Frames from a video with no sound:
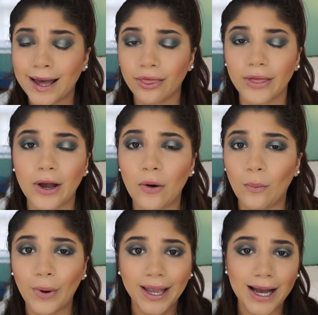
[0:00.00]
I think a
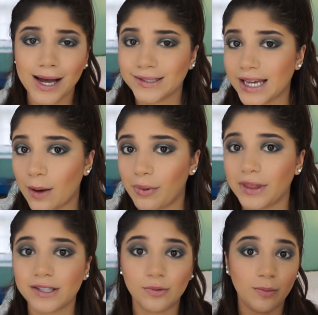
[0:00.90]
wing on top of
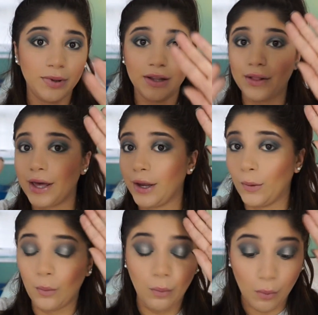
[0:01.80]
this would be like,
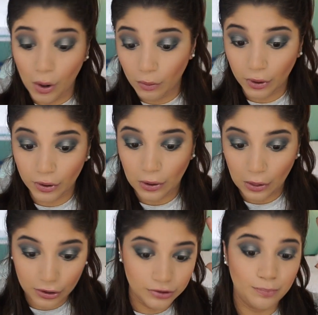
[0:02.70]
whoa
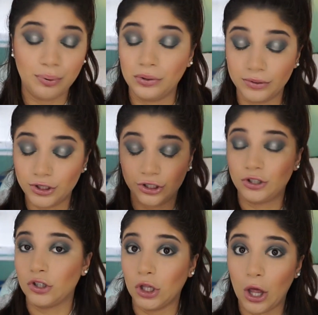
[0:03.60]
girl,
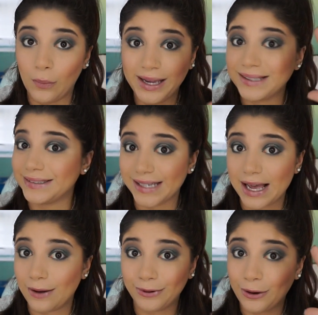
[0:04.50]
slow it
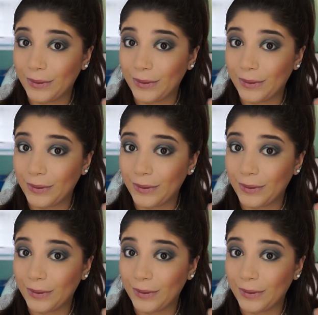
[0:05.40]
down,